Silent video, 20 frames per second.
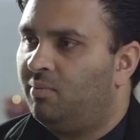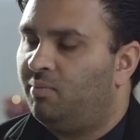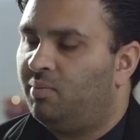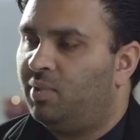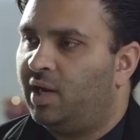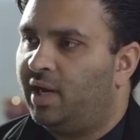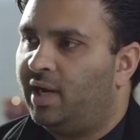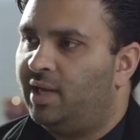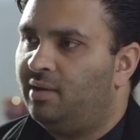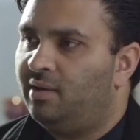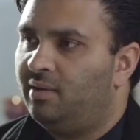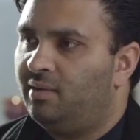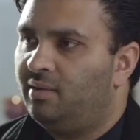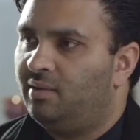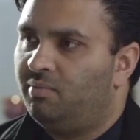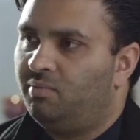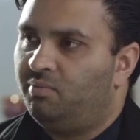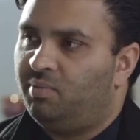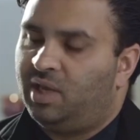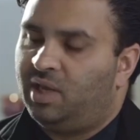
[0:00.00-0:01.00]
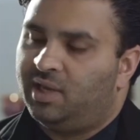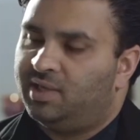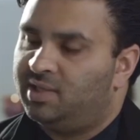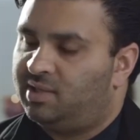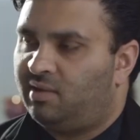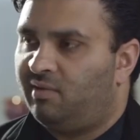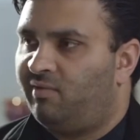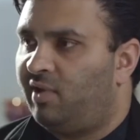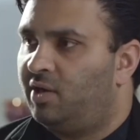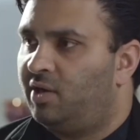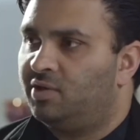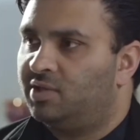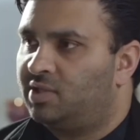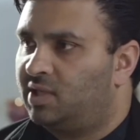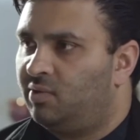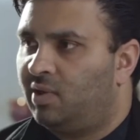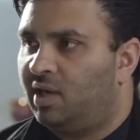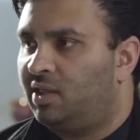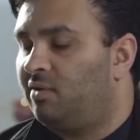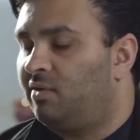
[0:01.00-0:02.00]
but because the vendors
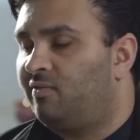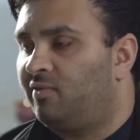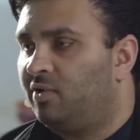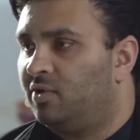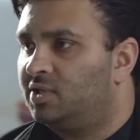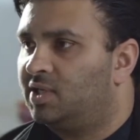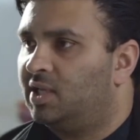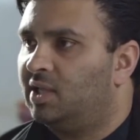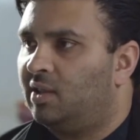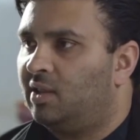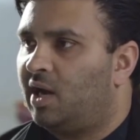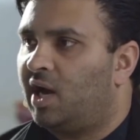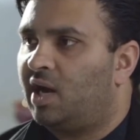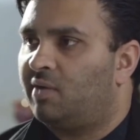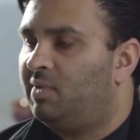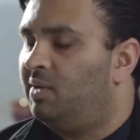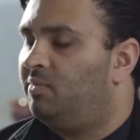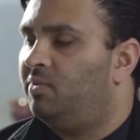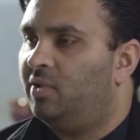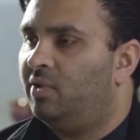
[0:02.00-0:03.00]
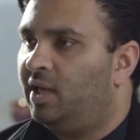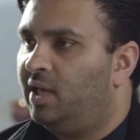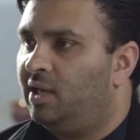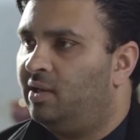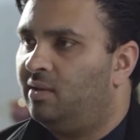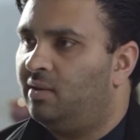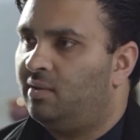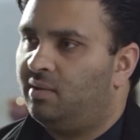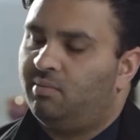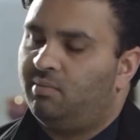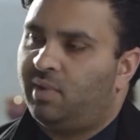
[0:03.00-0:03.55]
who get there first can lock people in,